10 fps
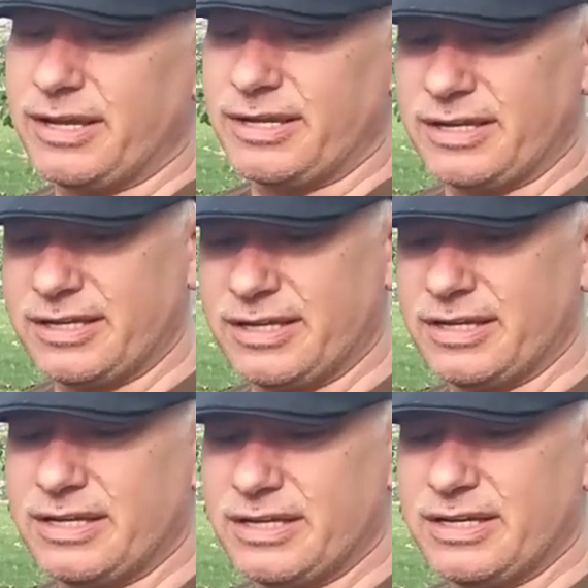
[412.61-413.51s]

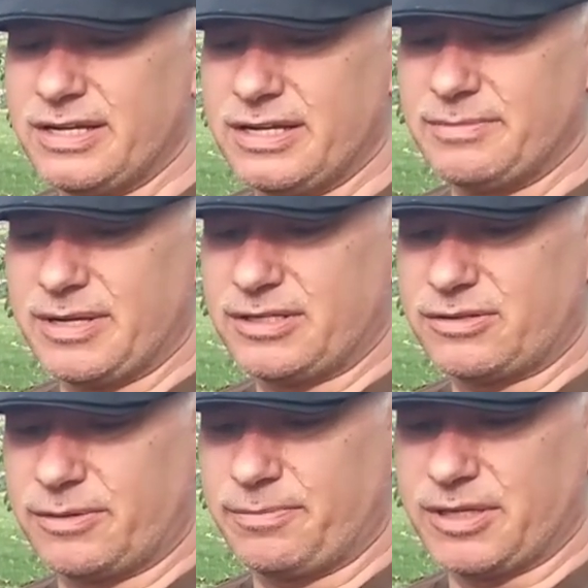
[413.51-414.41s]
you may
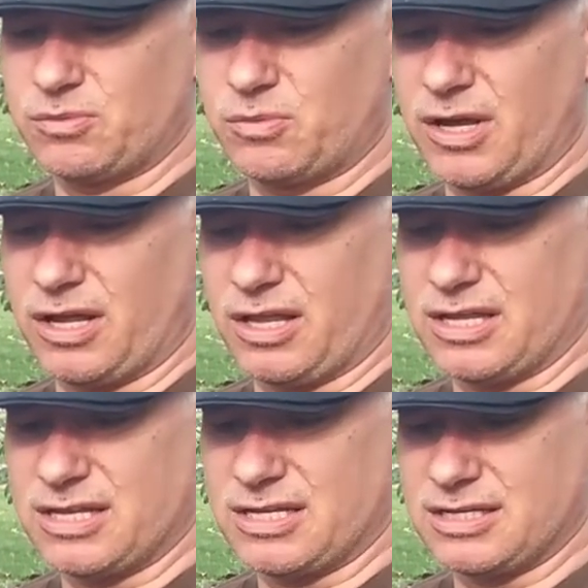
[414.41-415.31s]
strip it as well.